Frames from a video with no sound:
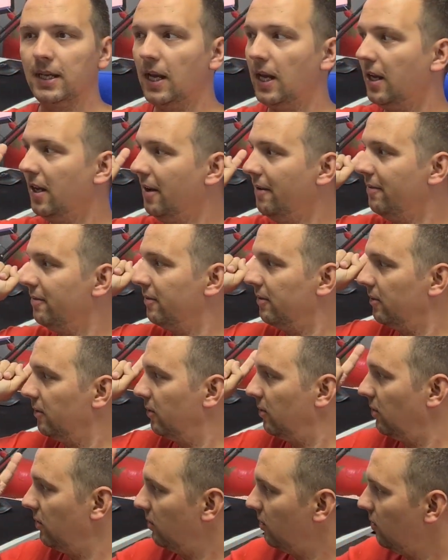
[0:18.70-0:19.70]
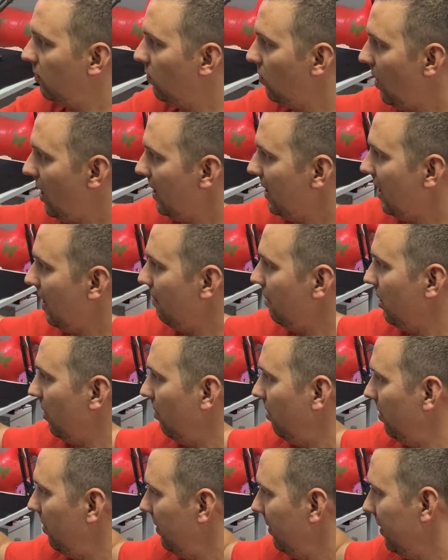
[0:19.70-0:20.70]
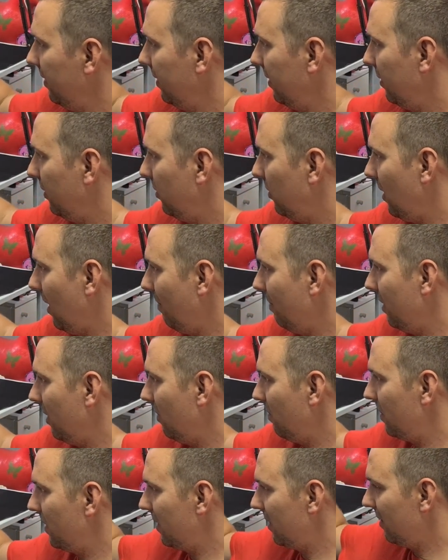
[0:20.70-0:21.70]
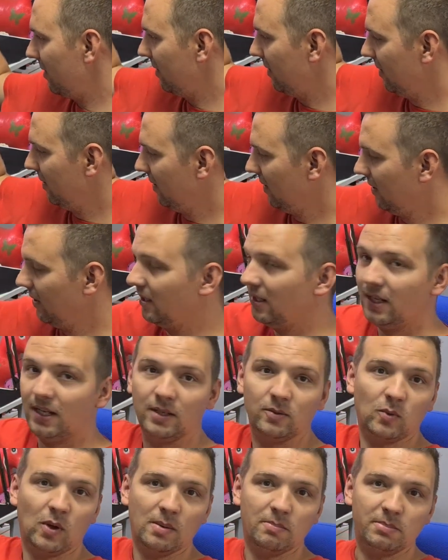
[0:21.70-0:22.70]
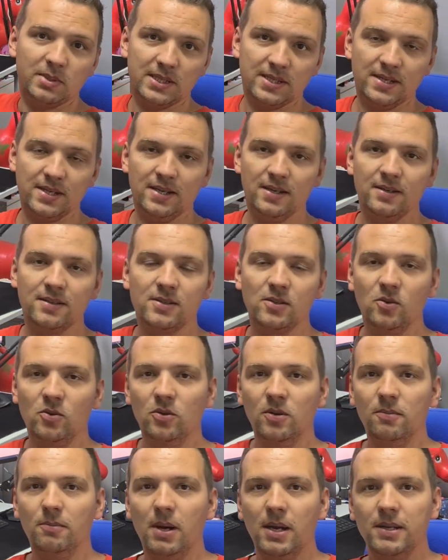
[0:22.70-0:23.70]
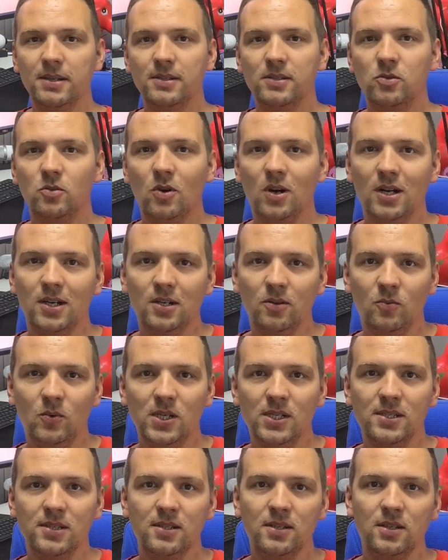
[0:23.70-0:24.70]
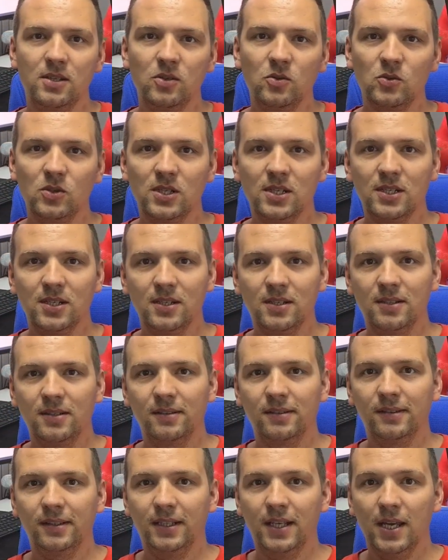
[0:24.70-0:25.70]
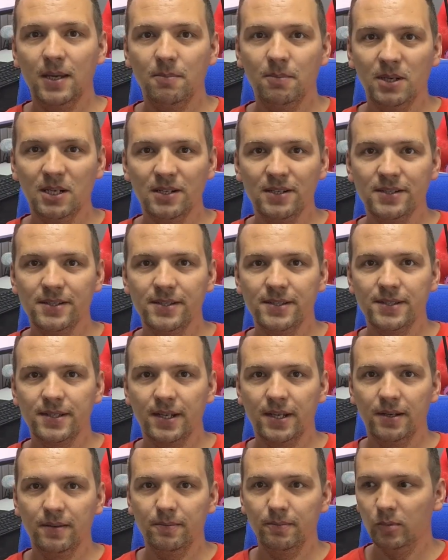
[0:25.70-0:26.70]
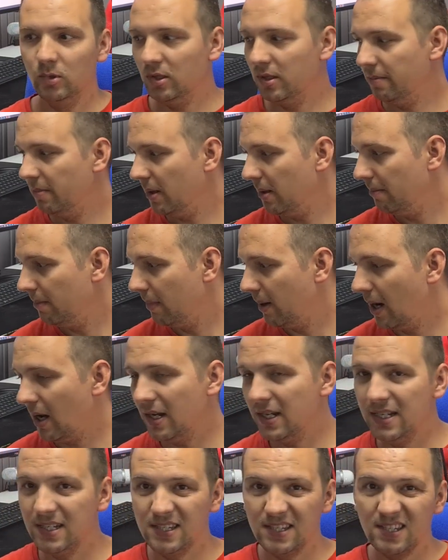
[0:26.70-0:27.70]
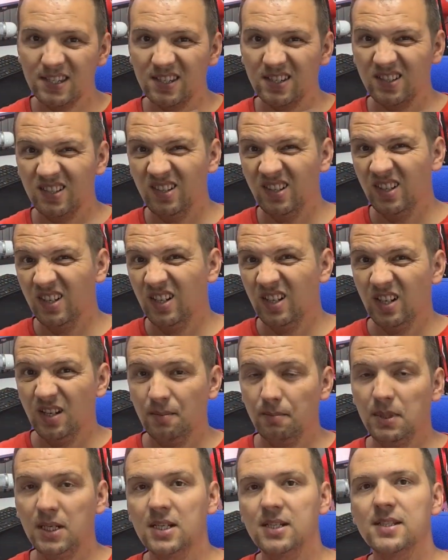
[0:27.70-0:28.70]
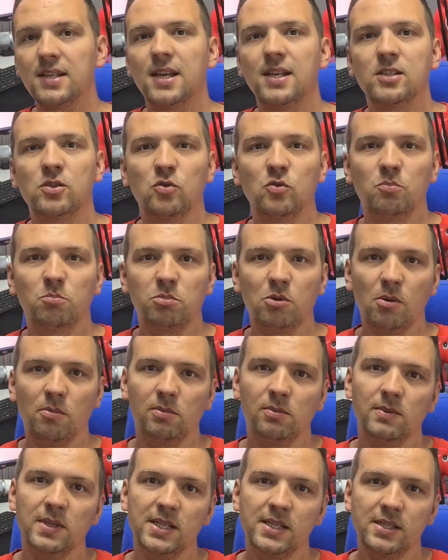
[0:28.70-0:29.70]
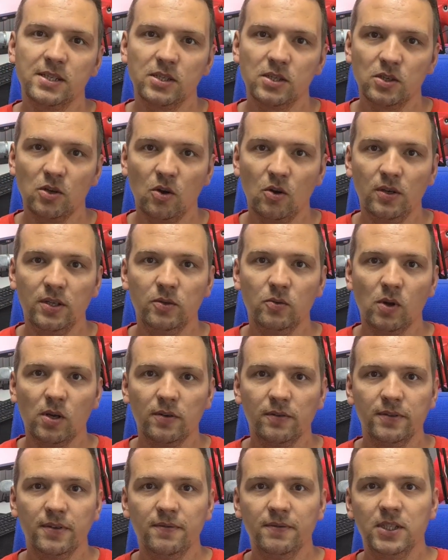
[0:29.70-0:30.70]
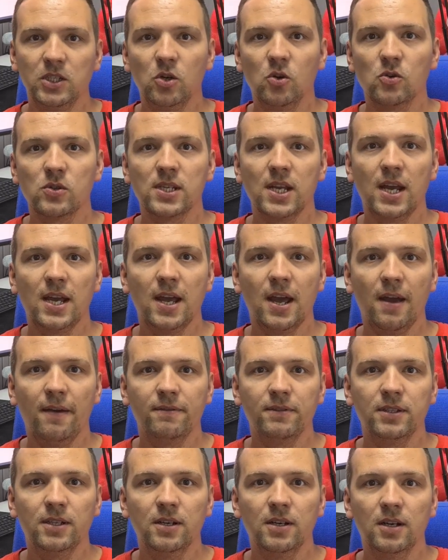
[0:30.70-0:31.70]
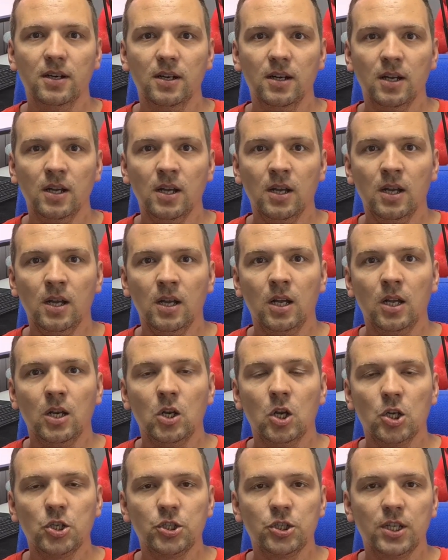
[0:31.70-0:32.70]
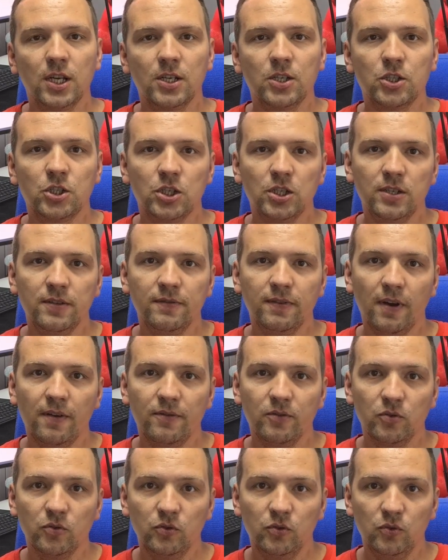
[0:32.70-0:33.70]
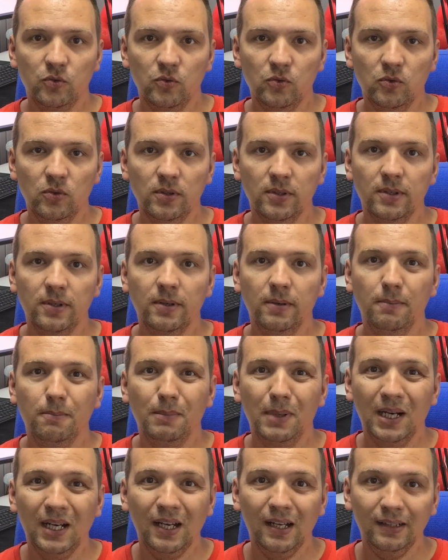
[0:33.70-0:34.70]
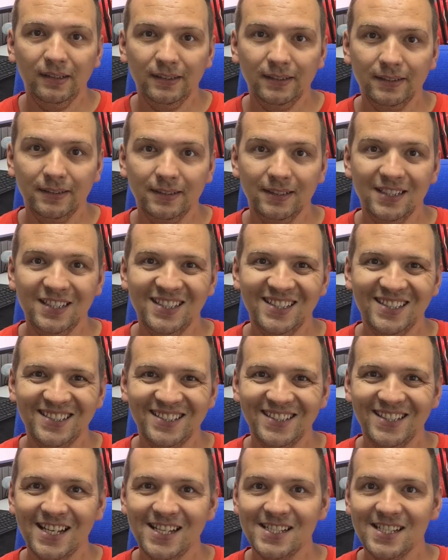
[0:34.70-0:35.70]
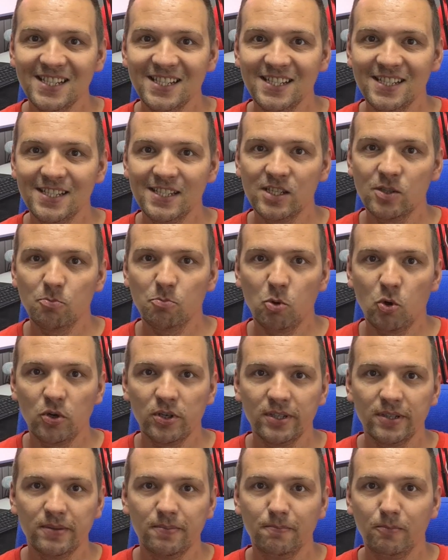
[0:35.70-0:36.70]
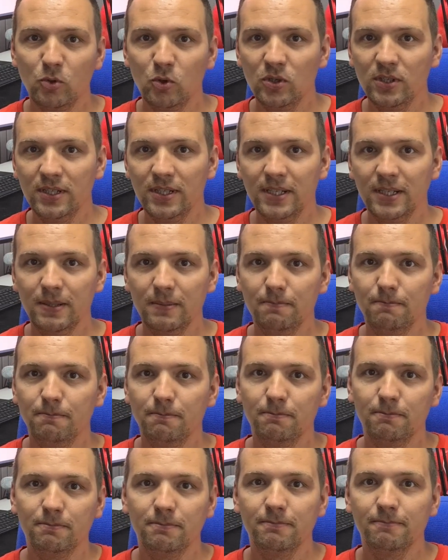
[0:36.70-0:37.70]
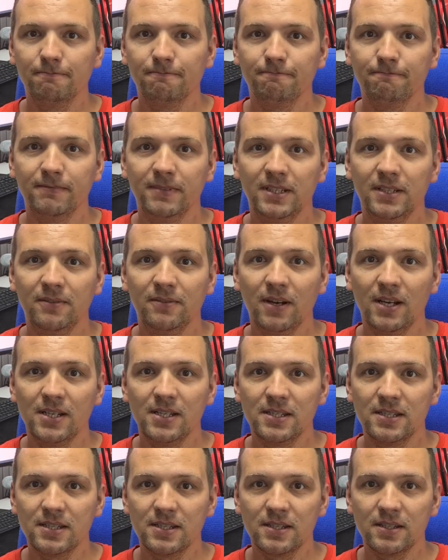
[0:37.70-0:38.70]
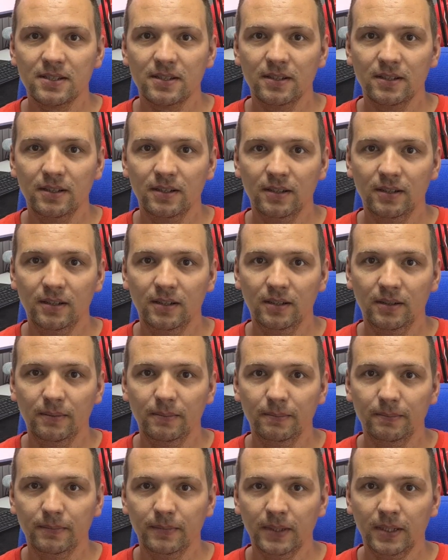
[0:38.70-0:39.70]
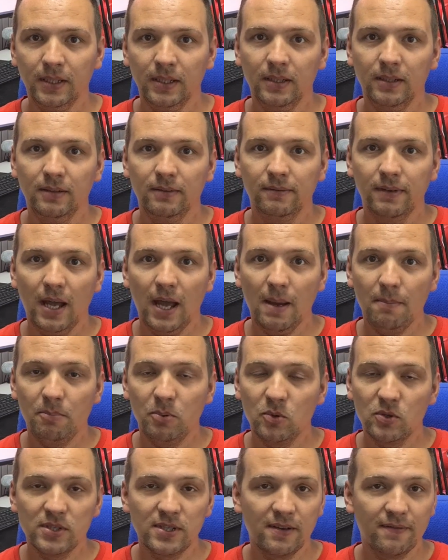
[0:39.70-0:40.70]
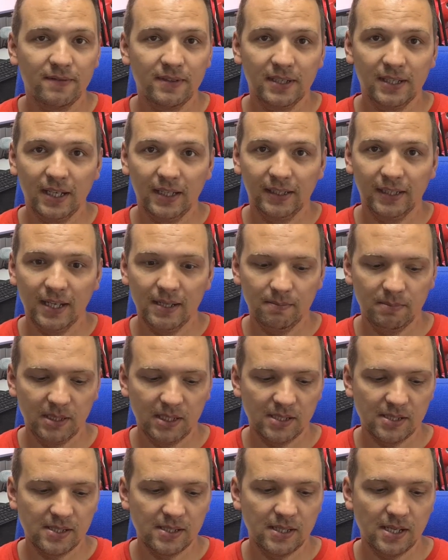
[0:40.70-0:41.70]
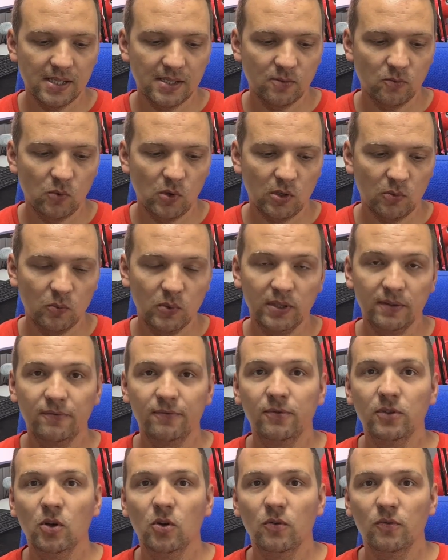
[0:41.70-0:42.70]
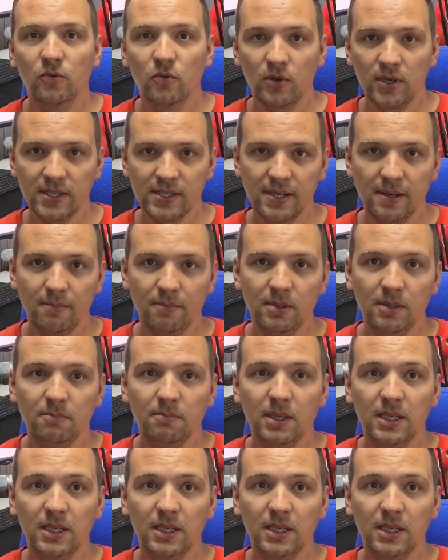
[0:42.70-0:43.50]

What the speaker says: I have one laptop, two laptops, and one PC. So my struggle was using cables and multiple mice, because as you probably saw in one of the videos, I have the Logitech G502, but it doesn't support multi-device app or something like that, because it doesn't work with Flow, for example.